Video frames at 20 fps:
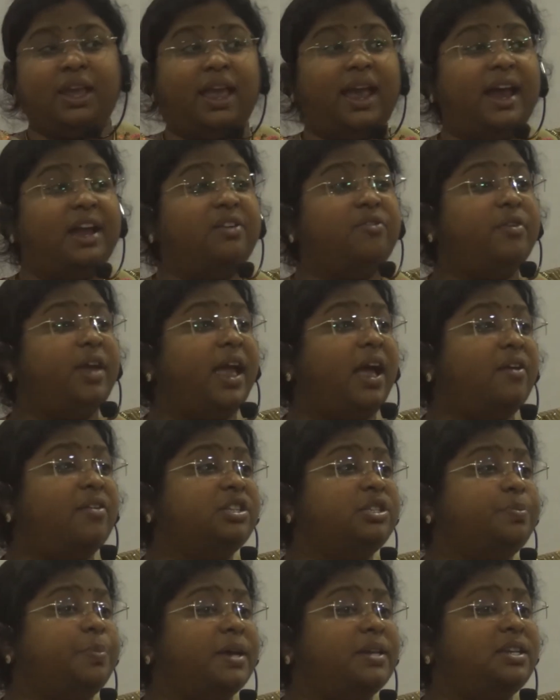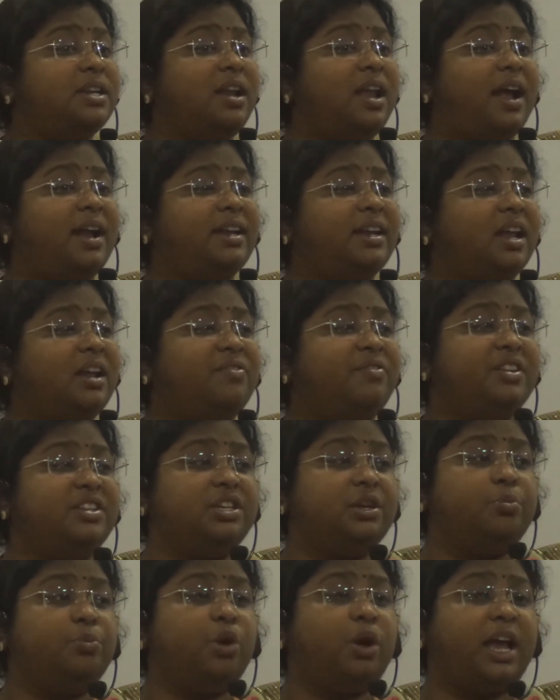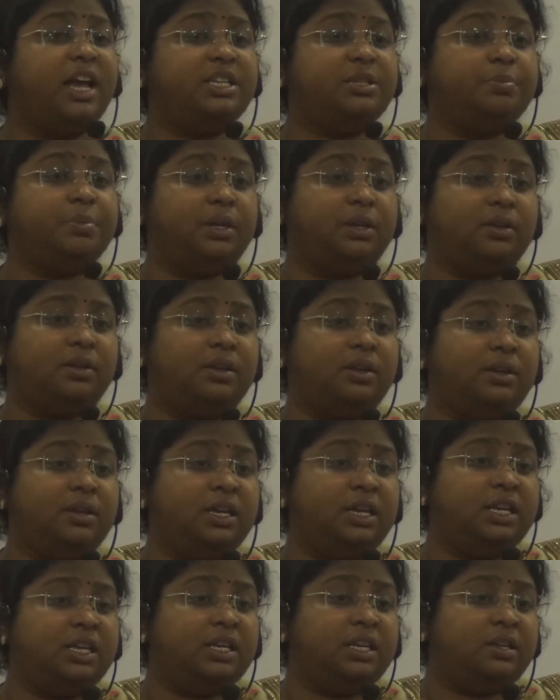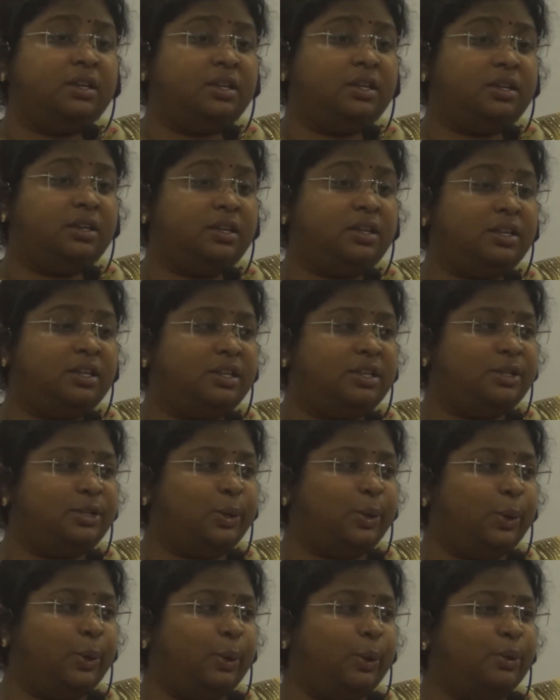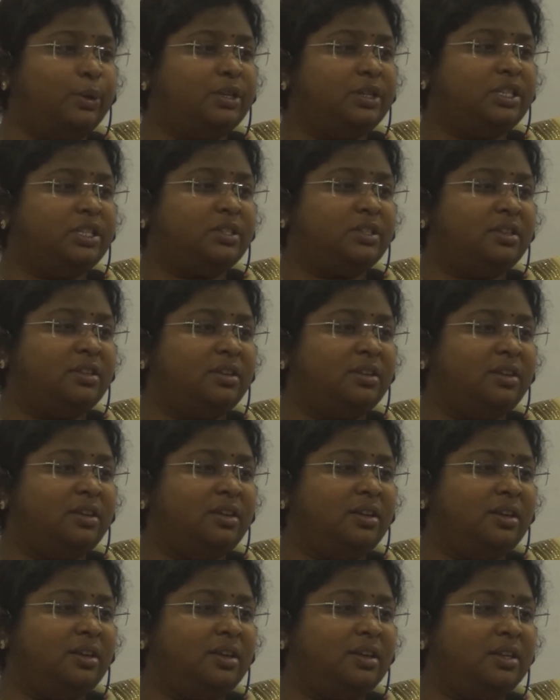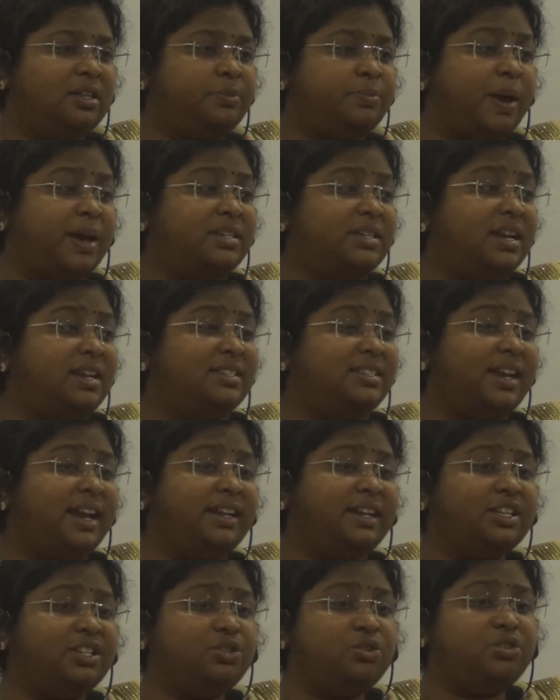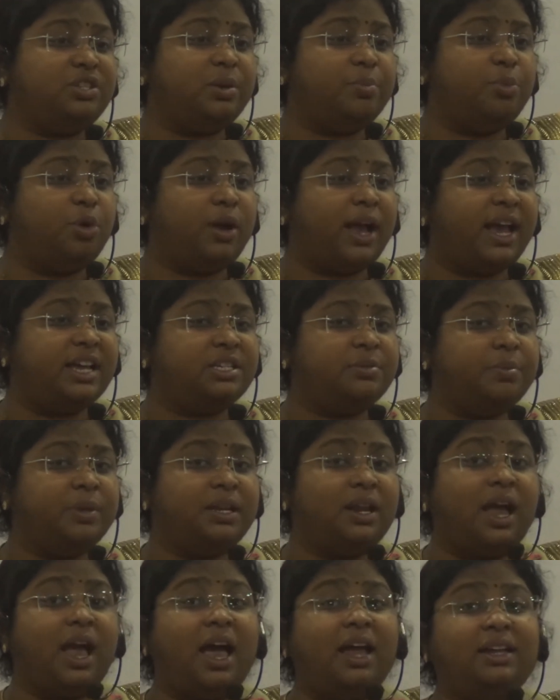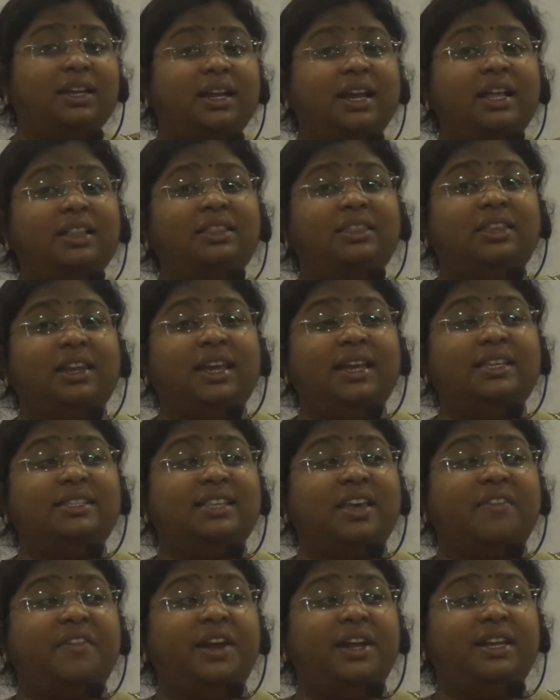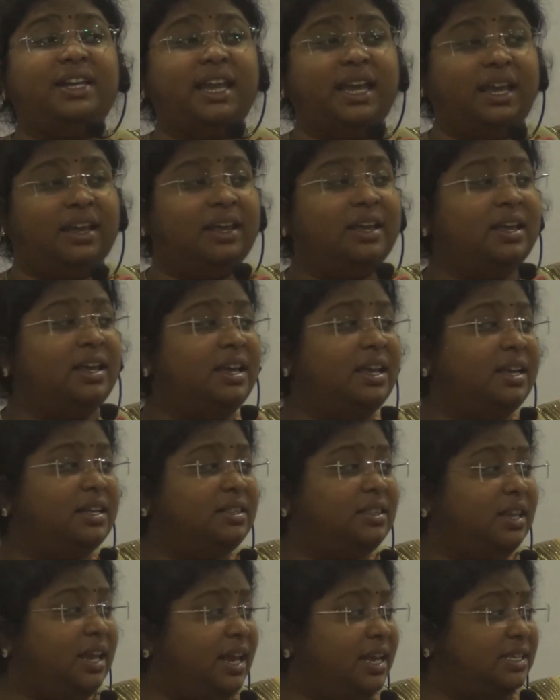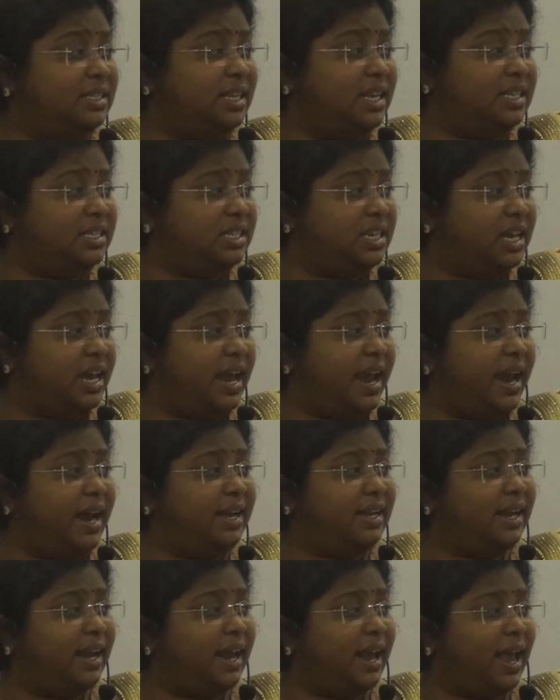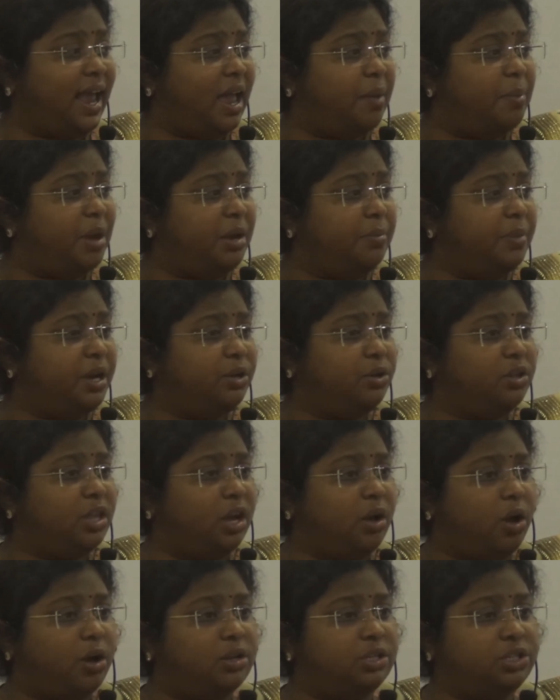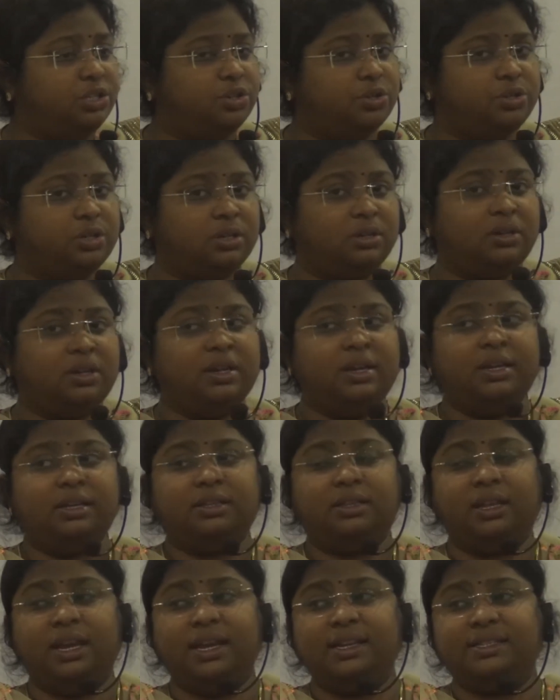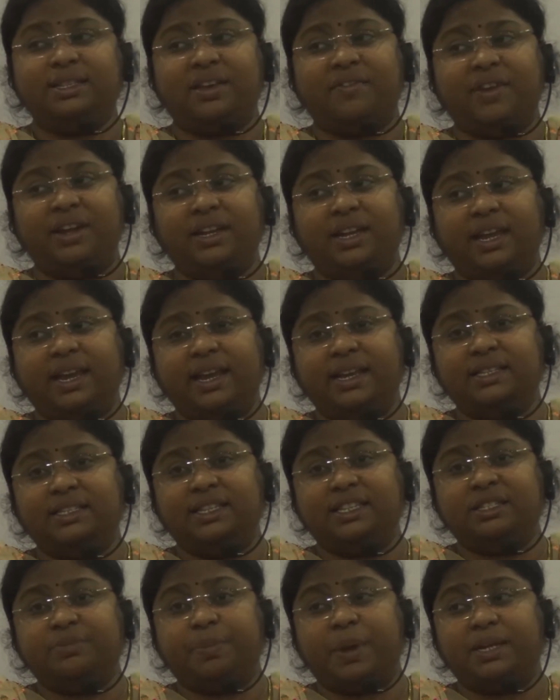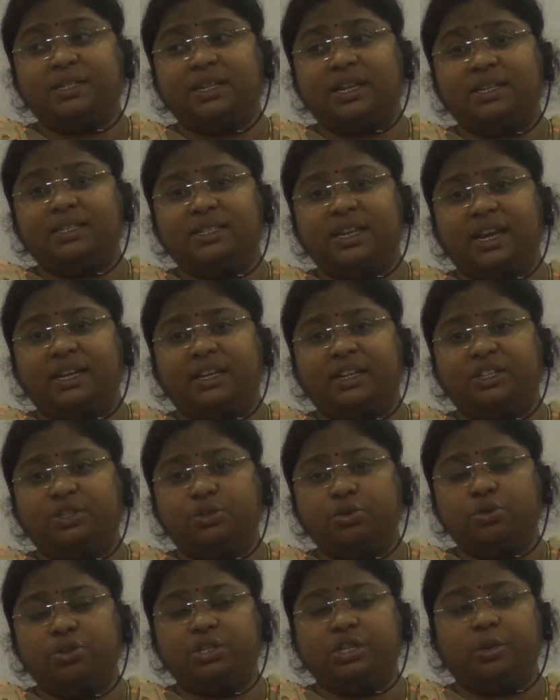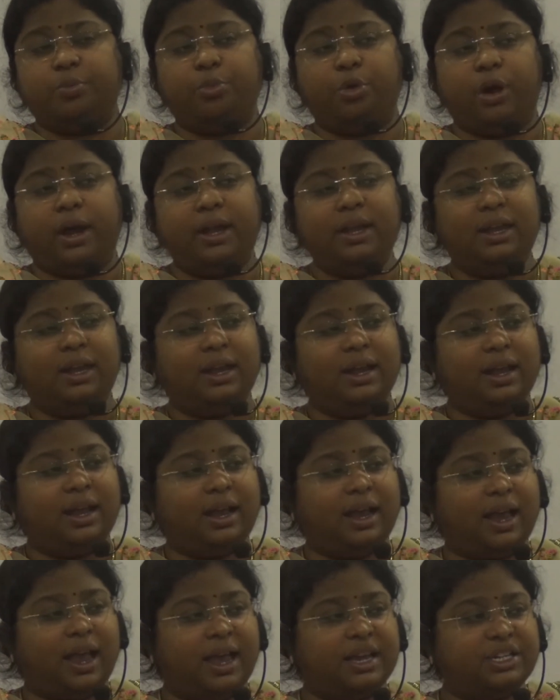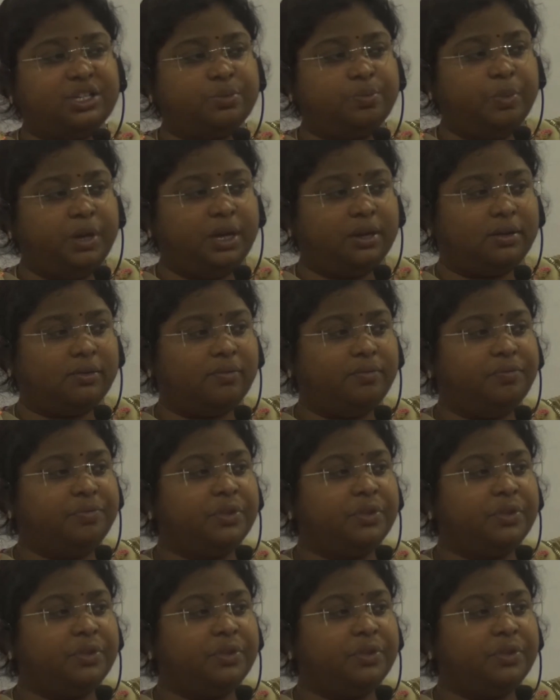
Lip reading: And we have special article for Jammu Kashmir. So, special status to Jammu Kashmir. Article 370. 368 amendment to the Constitution. 370 is special status to Jammu and Kashmir.